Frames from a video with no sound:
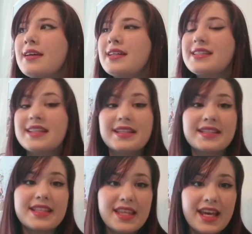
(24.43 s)

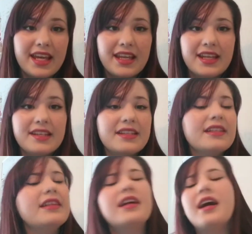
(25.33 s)
since then
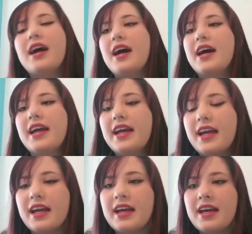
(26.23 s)
I